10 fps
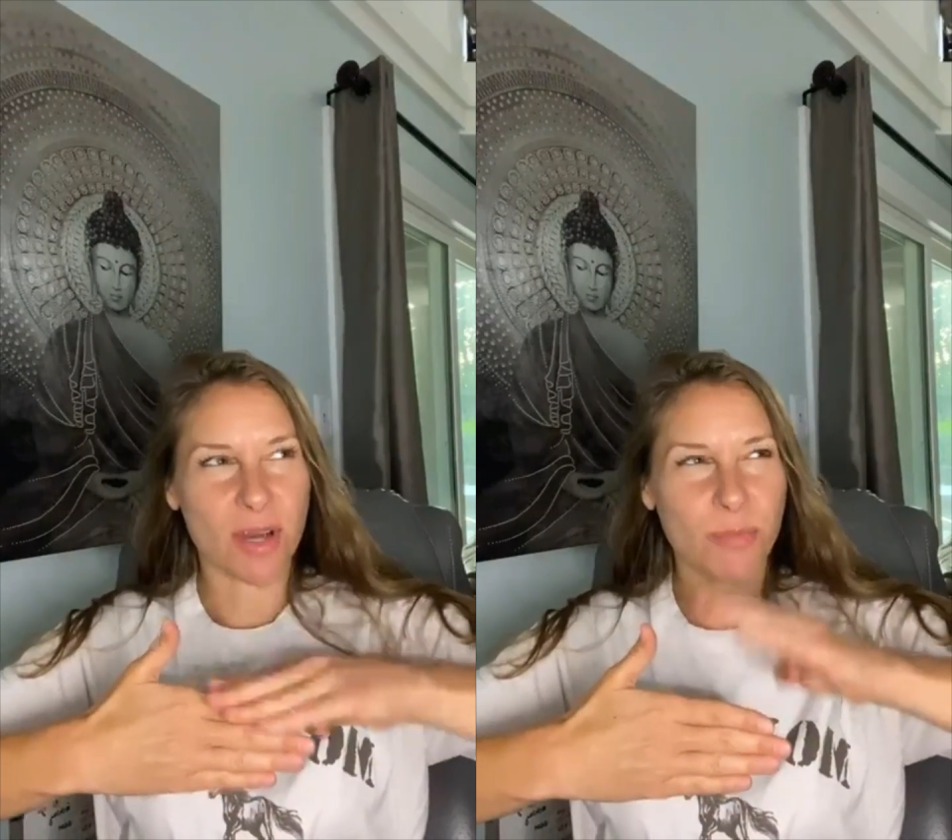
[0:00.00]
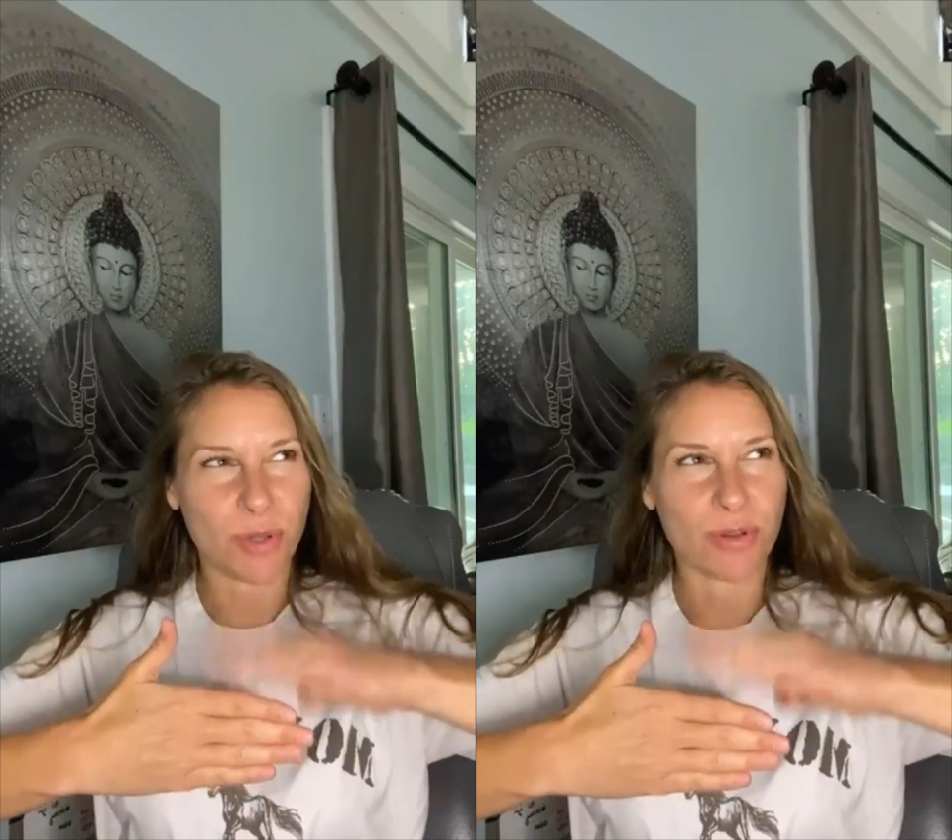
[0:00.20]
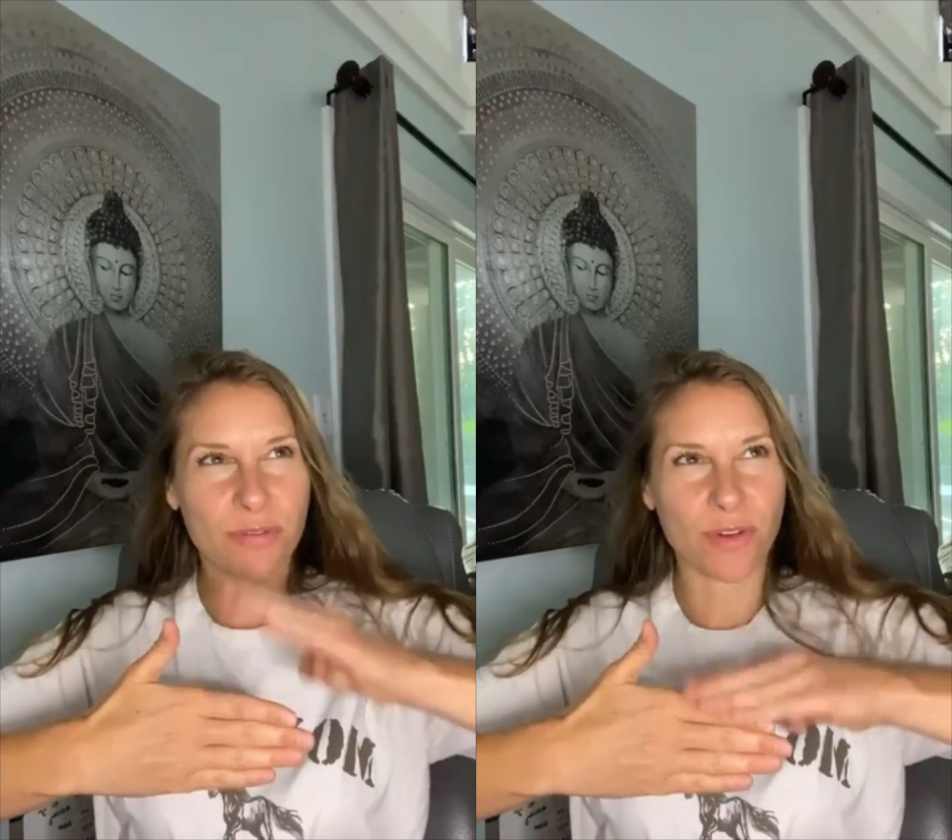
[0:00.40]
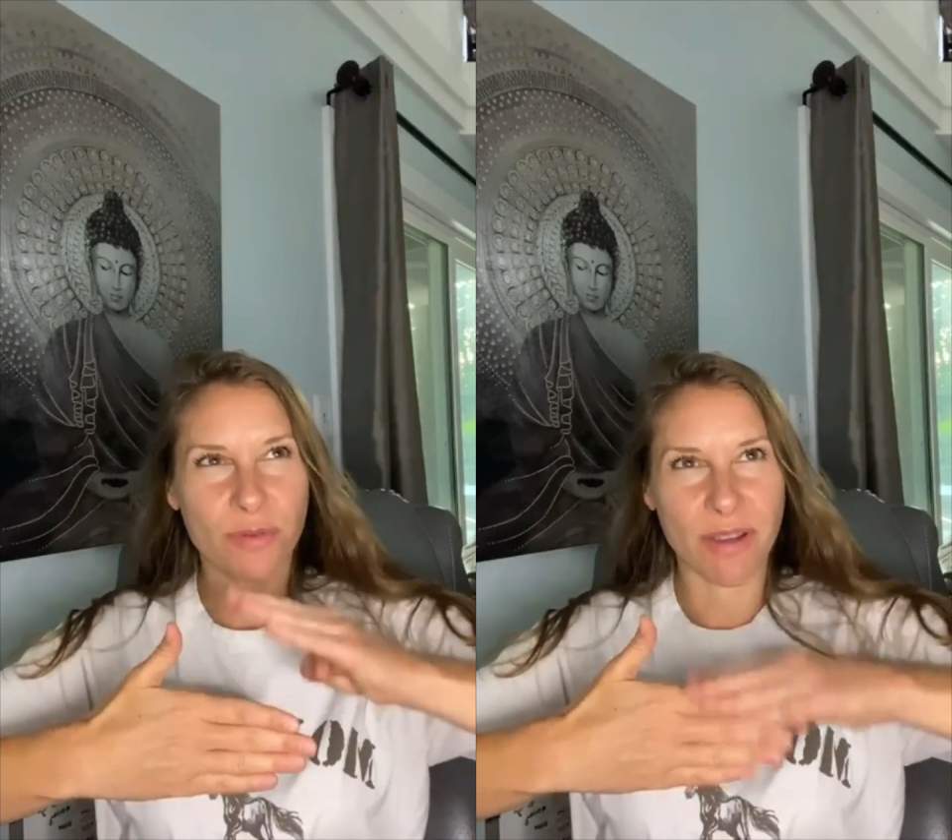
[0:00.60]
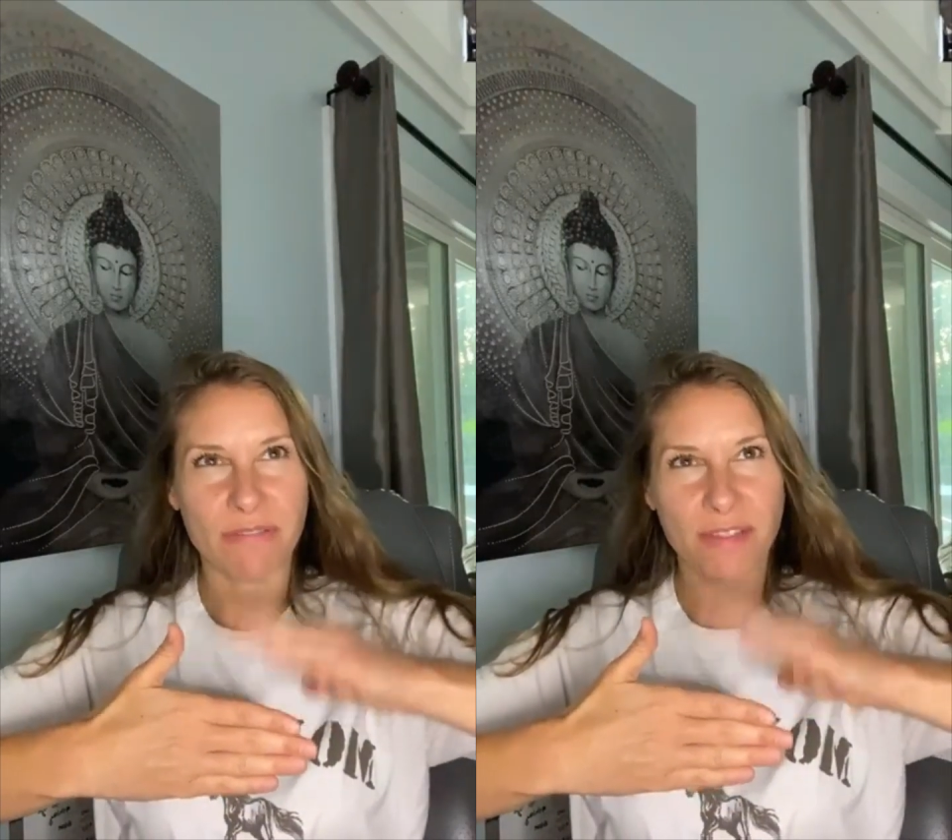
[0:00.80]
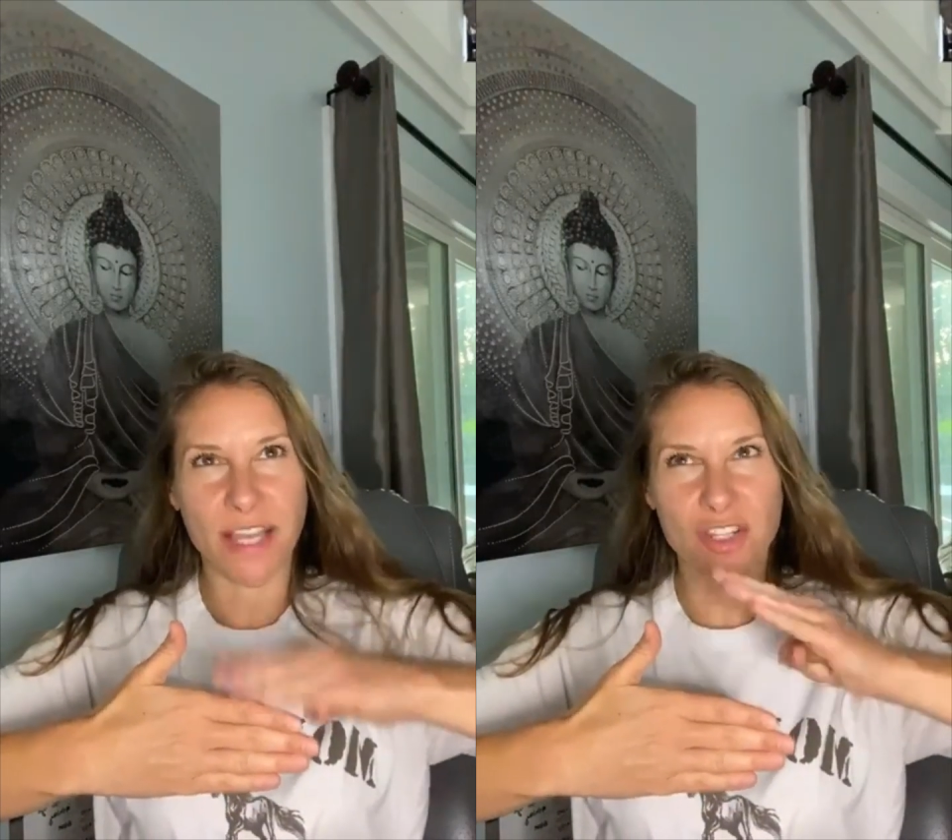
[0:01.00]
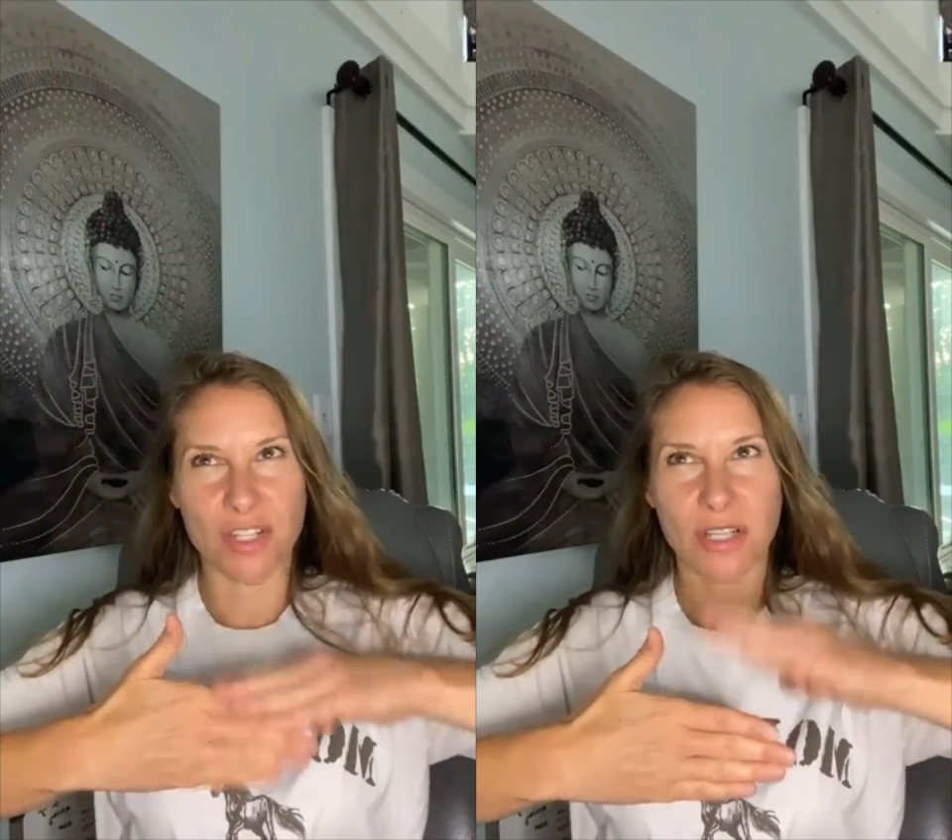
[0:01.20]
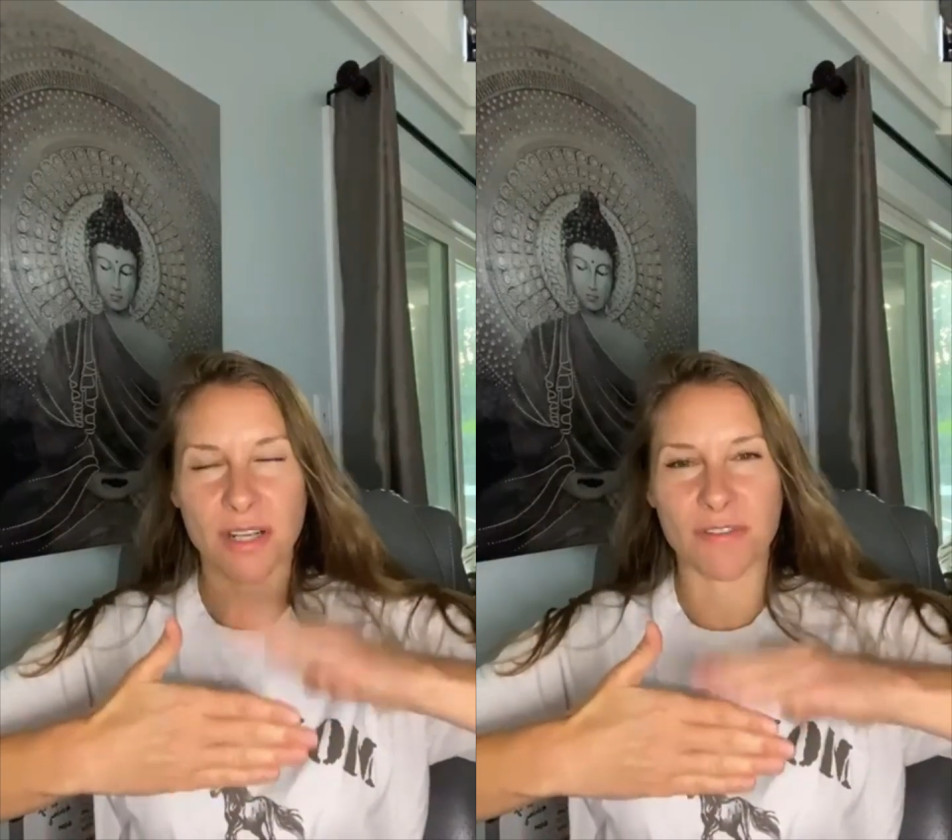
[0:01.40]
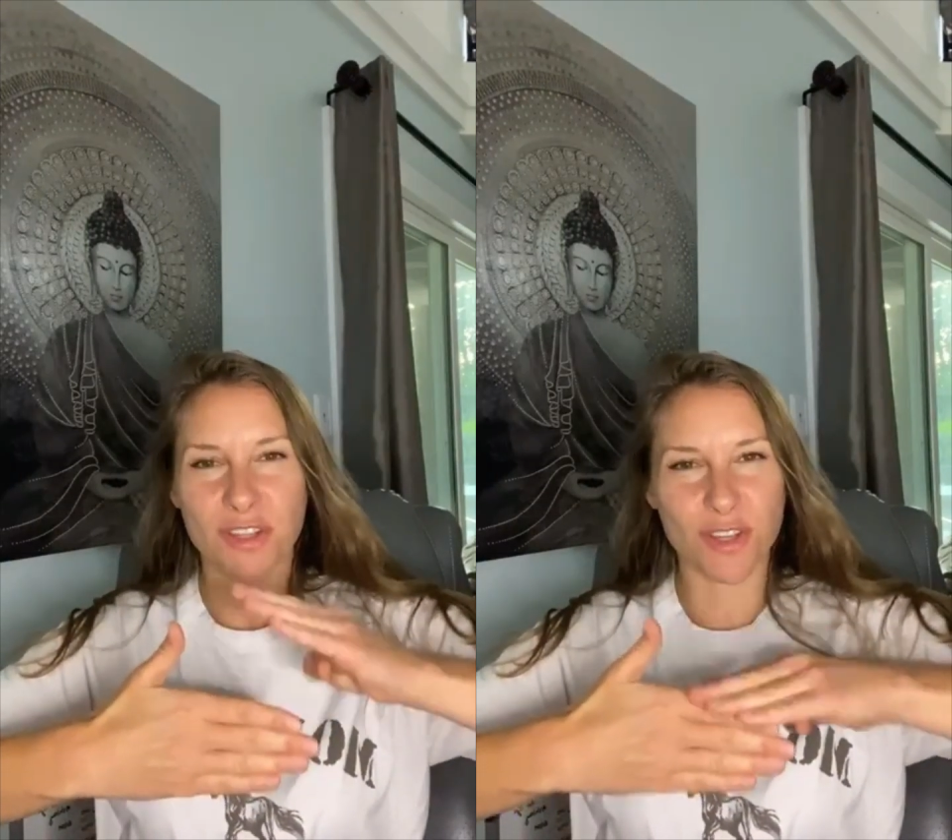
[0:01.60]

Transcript: a beautiful reflection of the